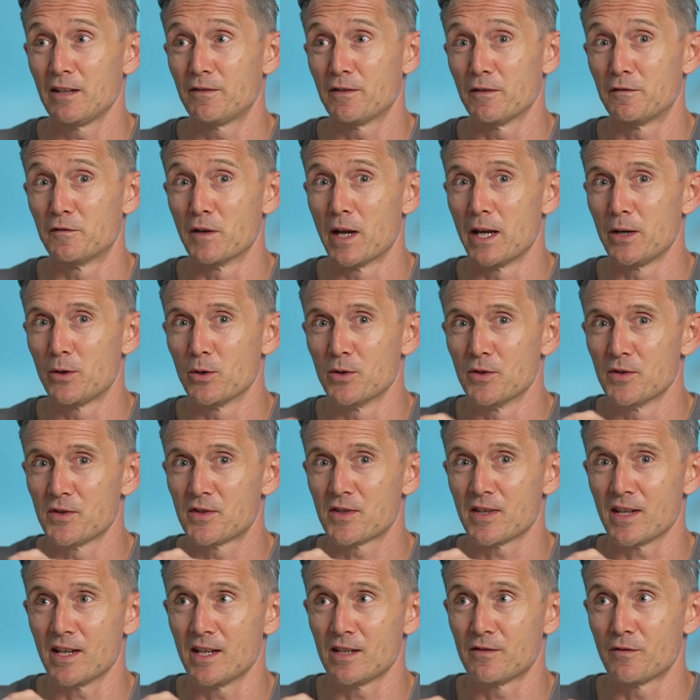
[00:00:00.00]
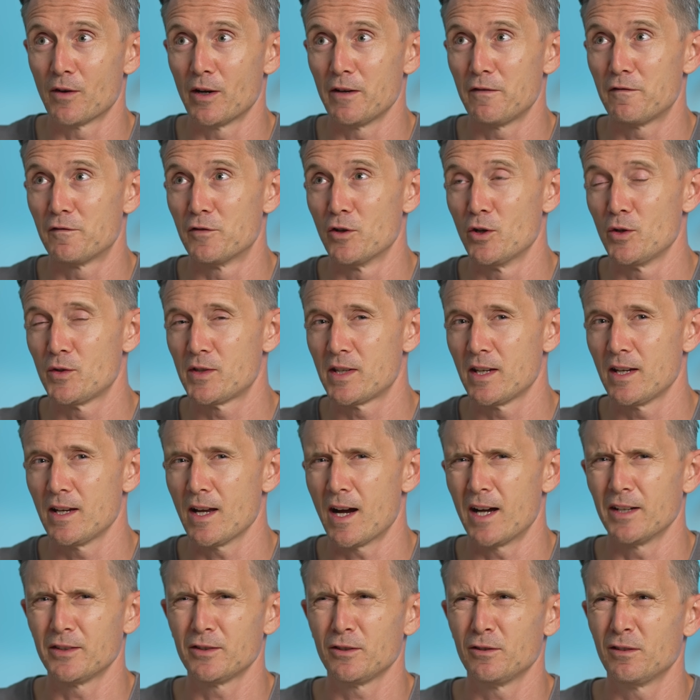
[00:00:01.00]
if a fragrance is very fruity,
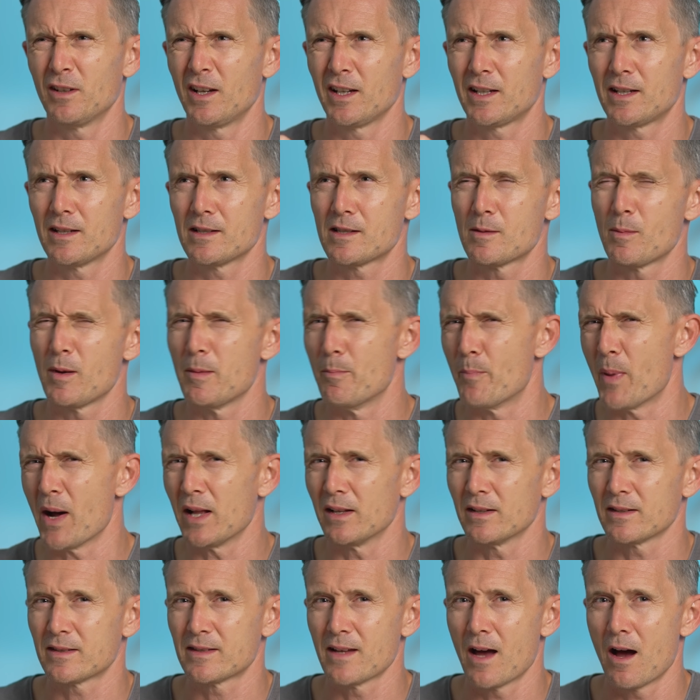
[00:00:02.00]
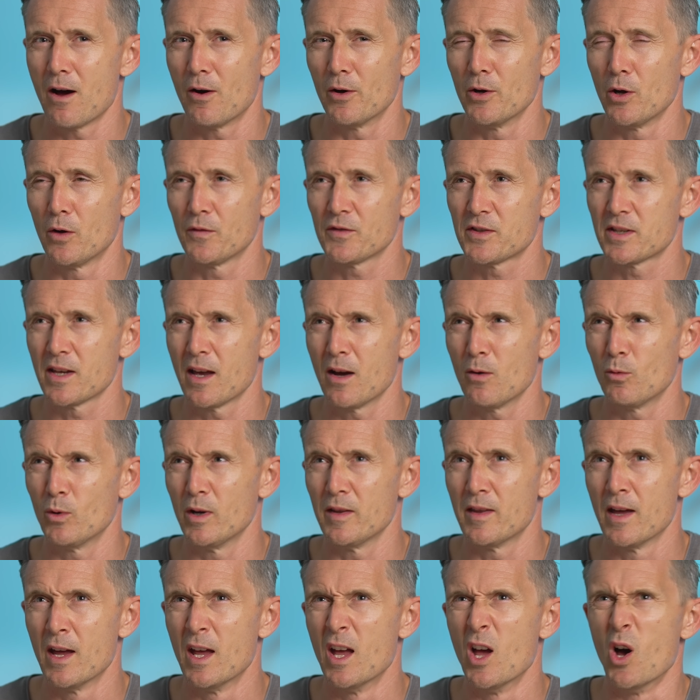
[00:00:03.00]
I do like it to be balanced out and offset with